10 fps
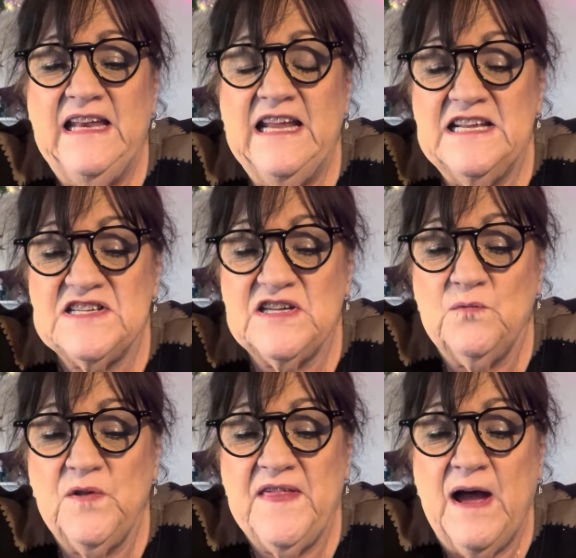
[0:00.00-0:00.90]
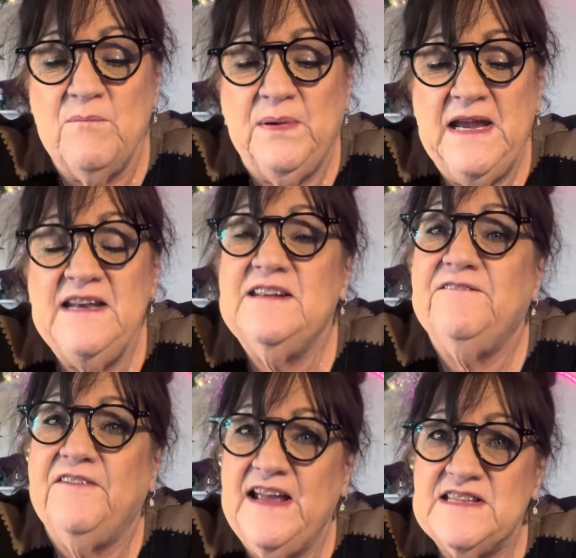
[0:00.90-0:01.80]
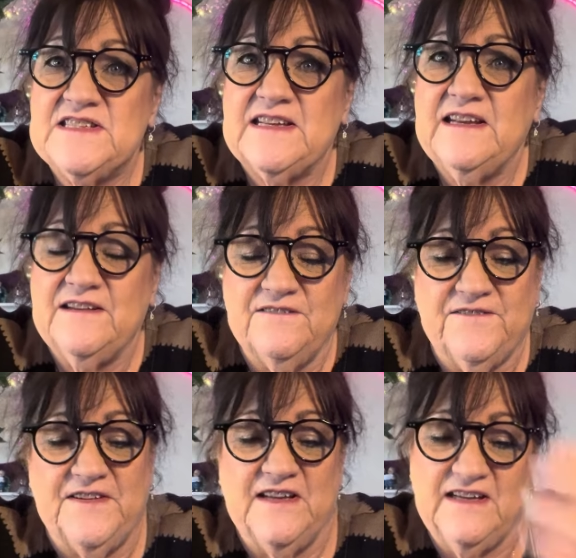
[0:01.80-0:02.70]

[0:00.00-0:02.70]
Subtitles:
listen without being defensive.